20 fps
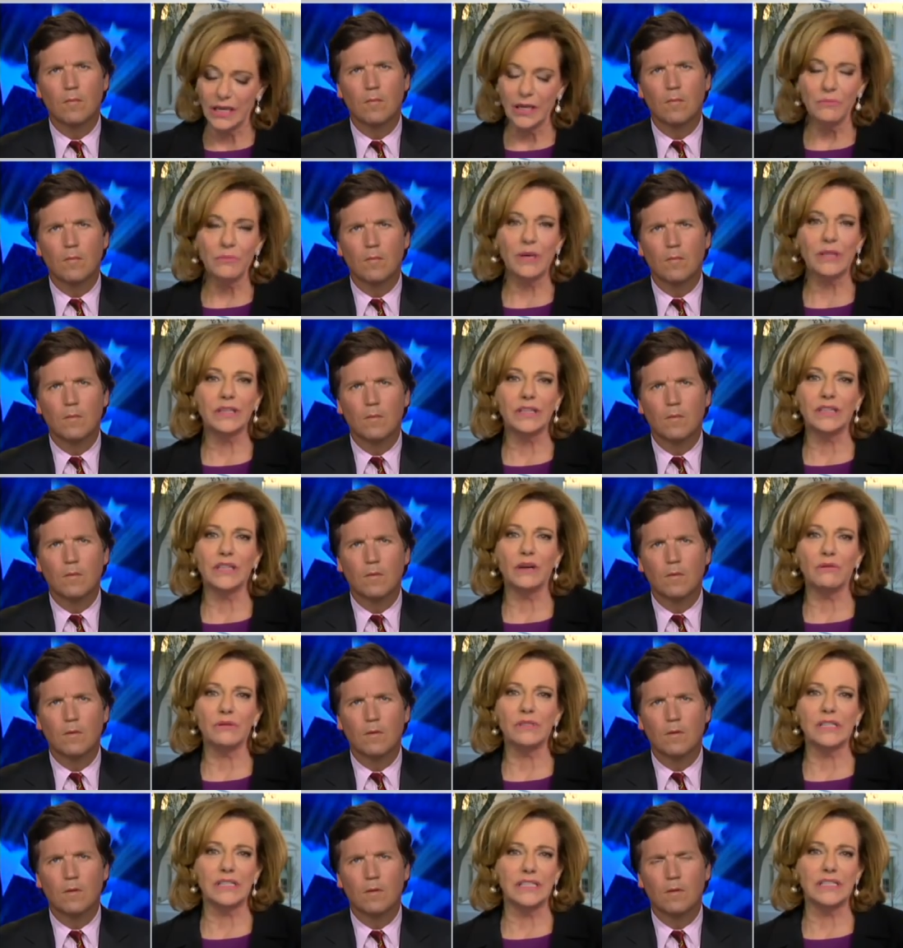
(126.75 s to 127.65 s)
Speaker 1: but that there
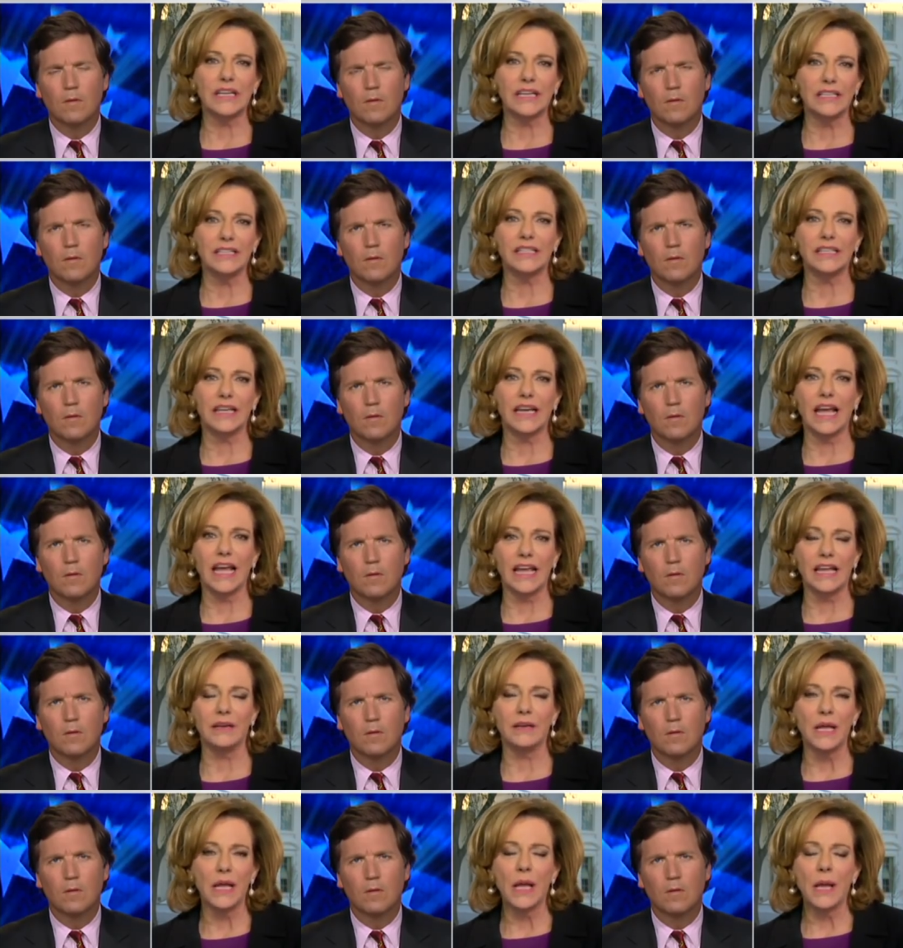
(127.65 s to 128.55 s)
was a
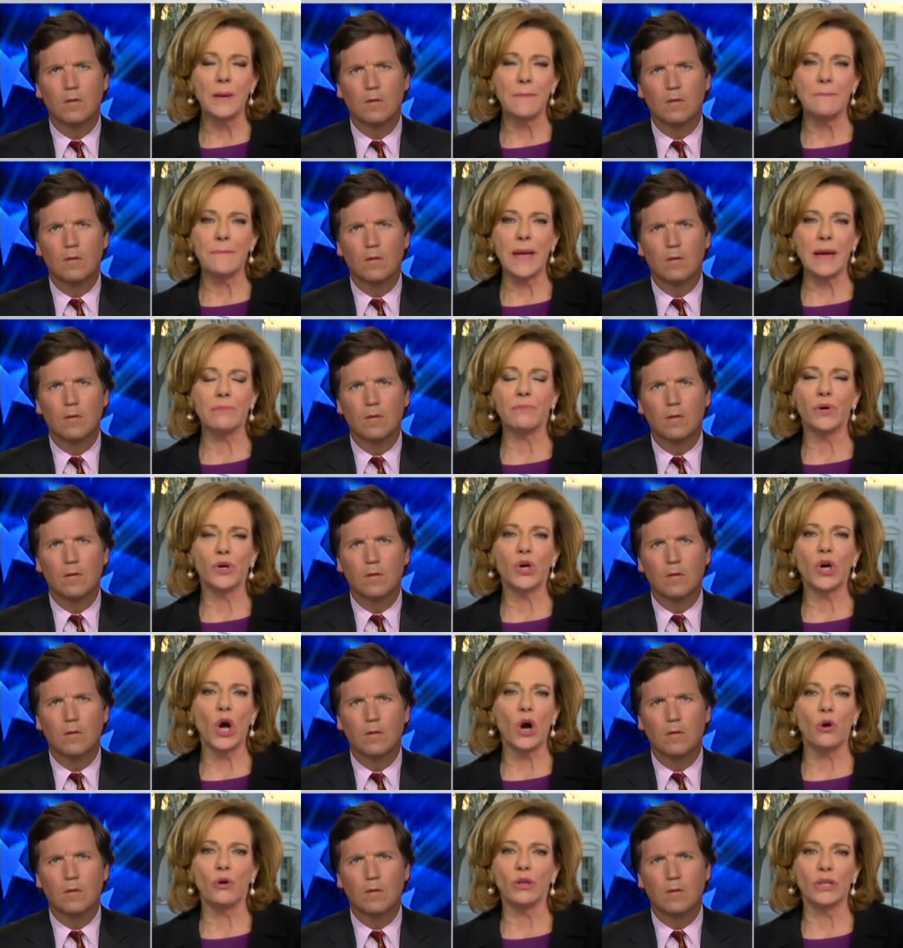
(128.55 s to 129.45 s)
68 member
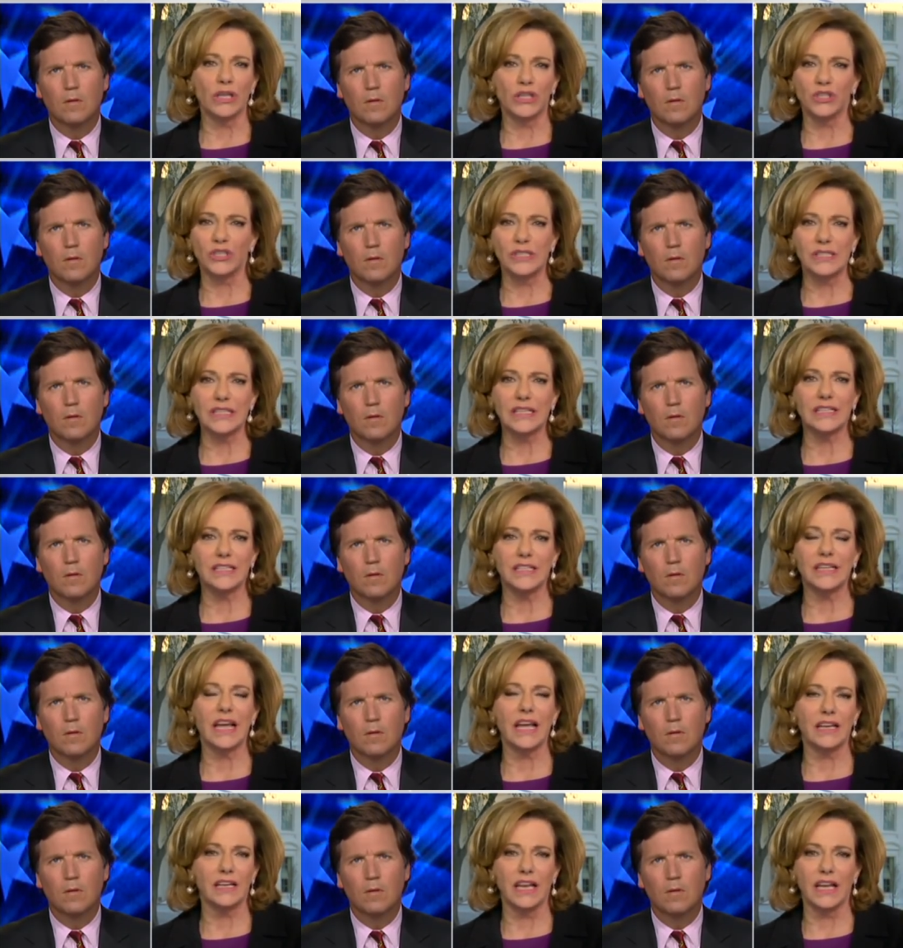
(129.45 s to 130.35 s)
coalition,
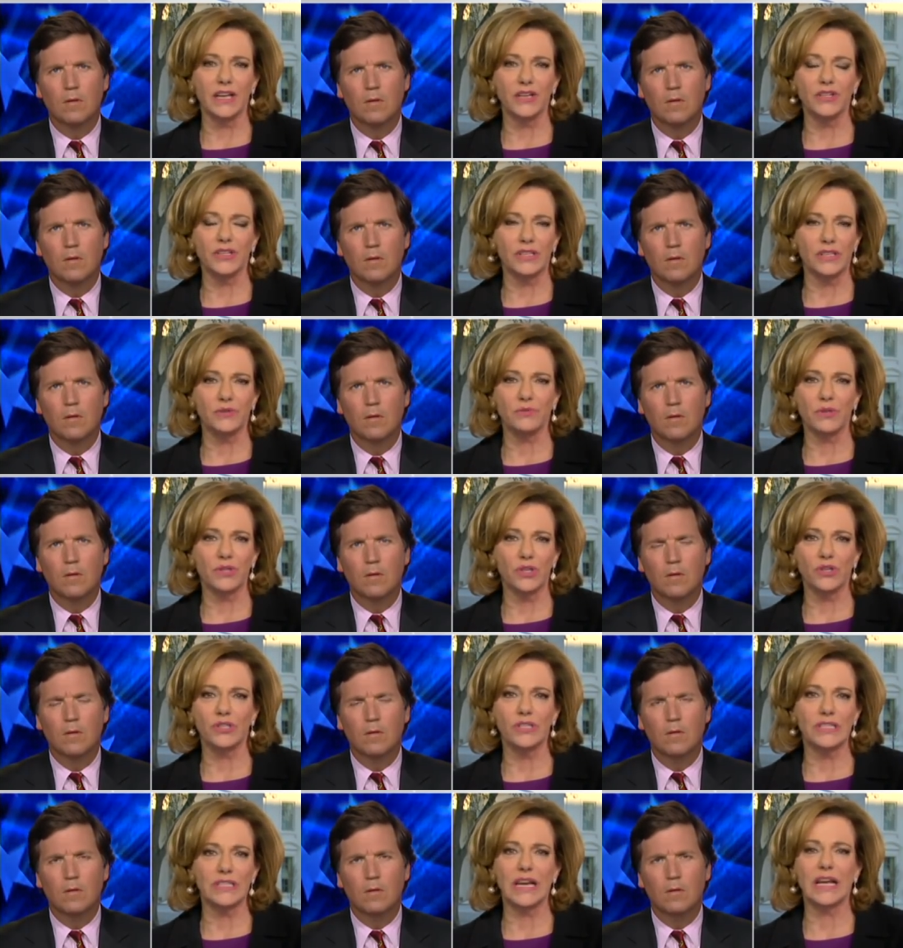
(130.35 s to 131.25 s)
68 nations, which are
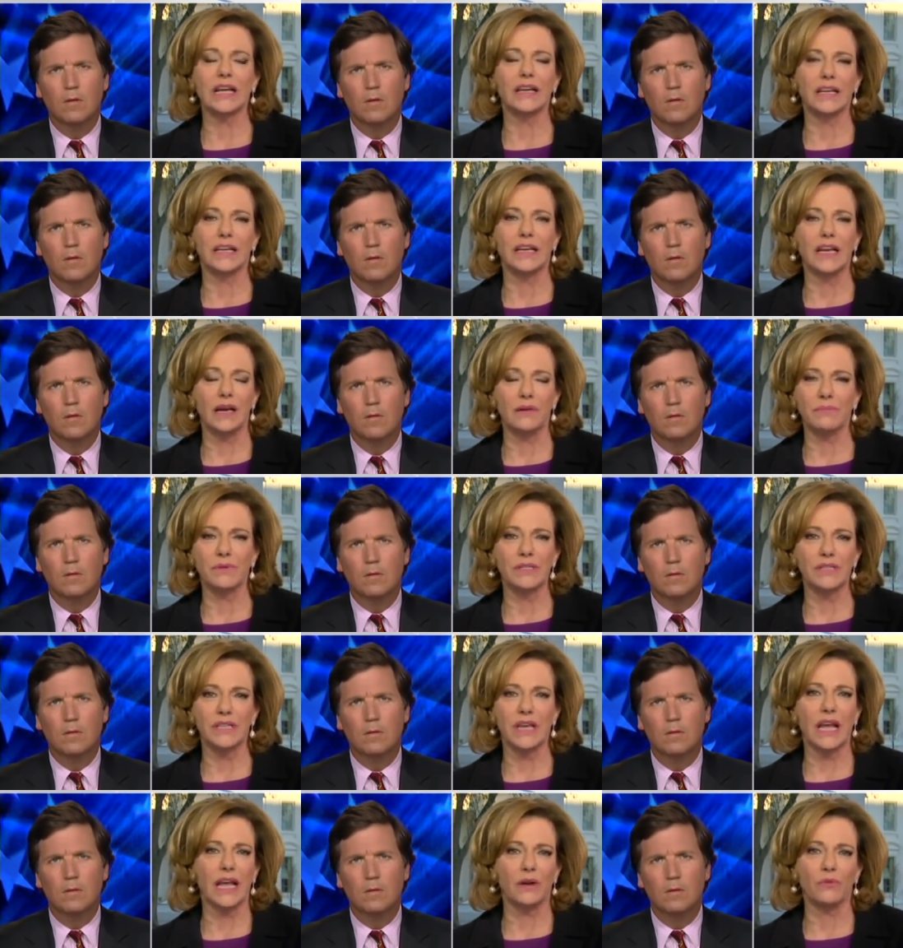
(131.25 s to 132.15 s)
standing up and
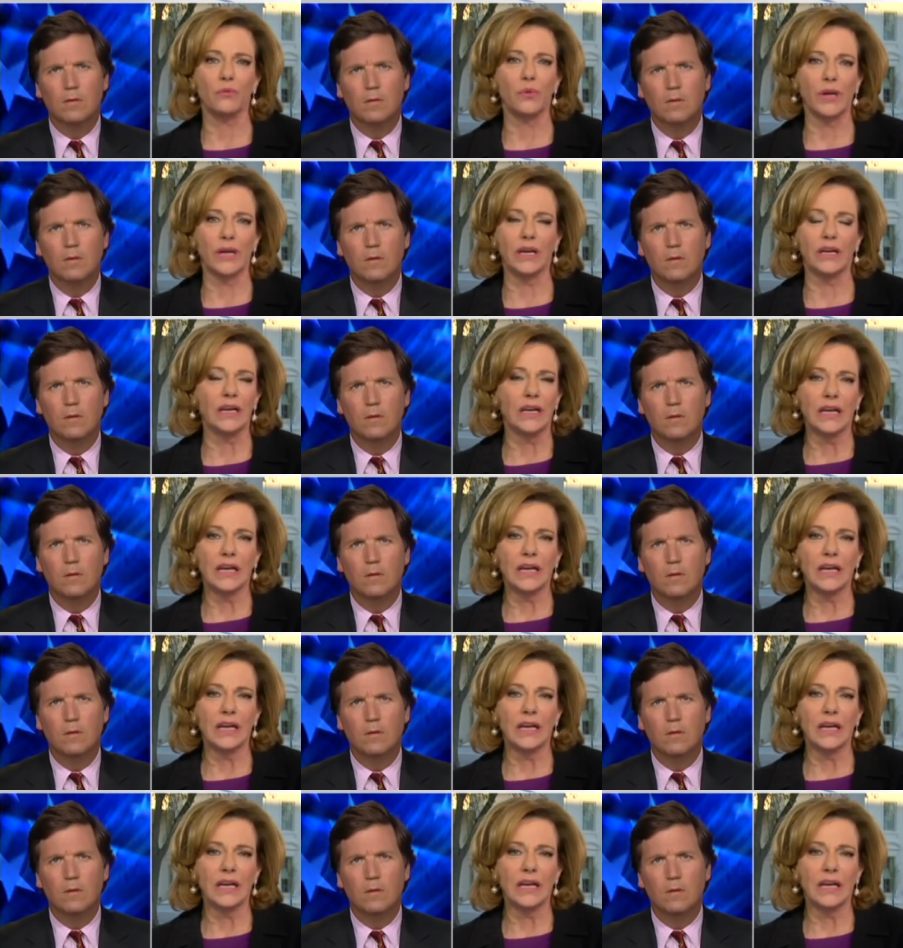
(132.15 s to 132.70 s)
saying we